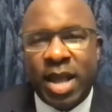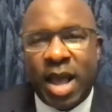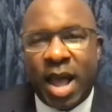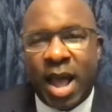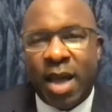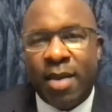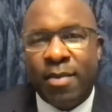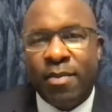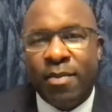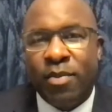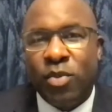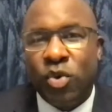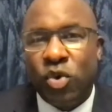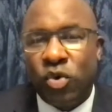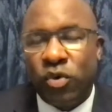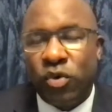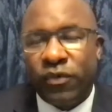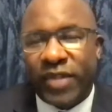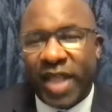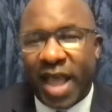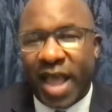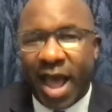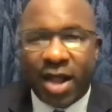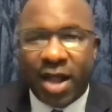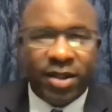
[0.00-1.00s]
I
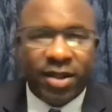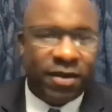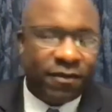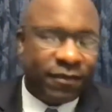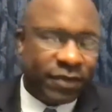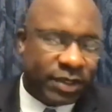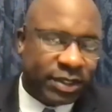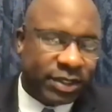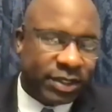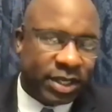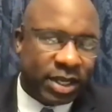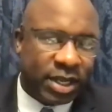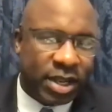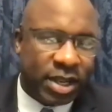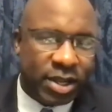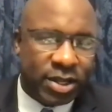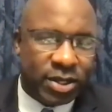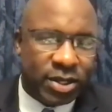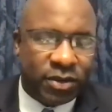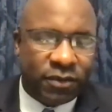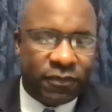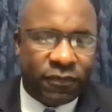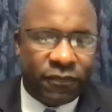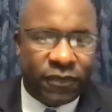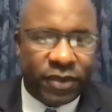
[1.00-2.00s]
moved out of the city
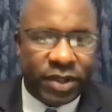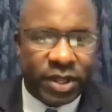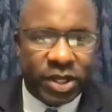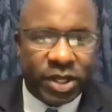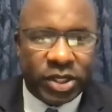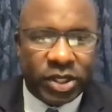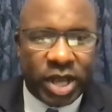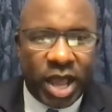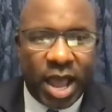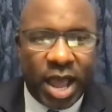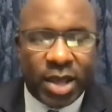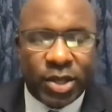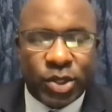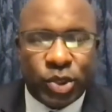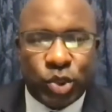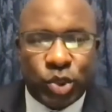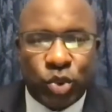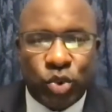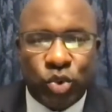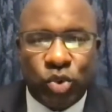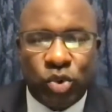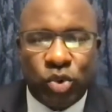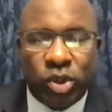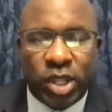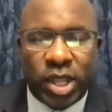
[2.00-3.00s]
to finish high
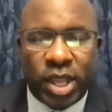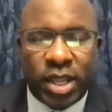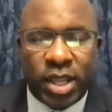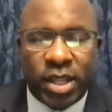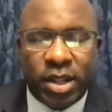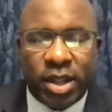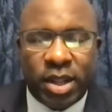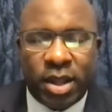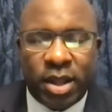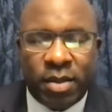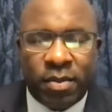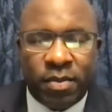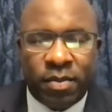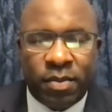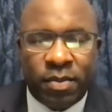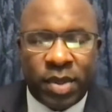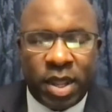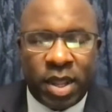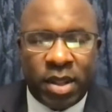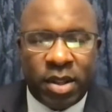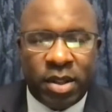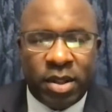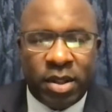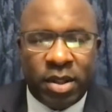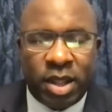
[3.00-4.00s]
school in
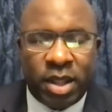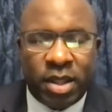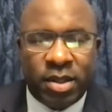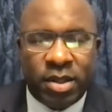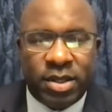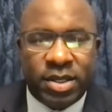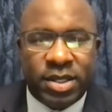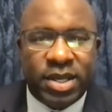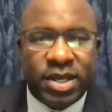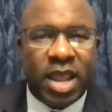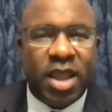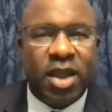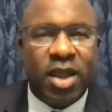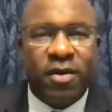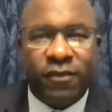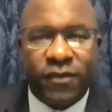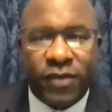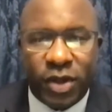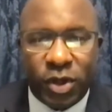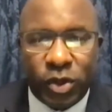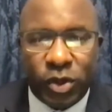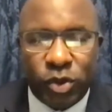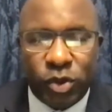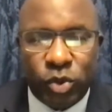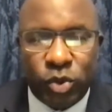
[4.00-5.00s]

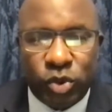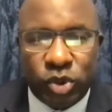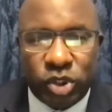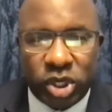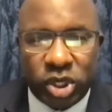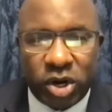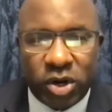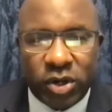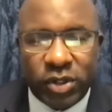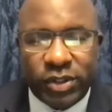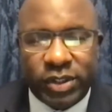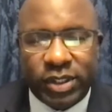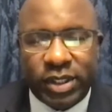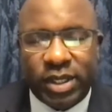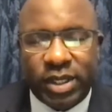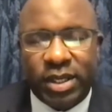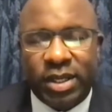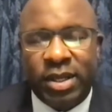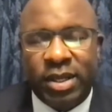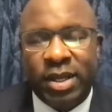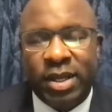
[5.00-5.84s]
Sayreville, New Jersey.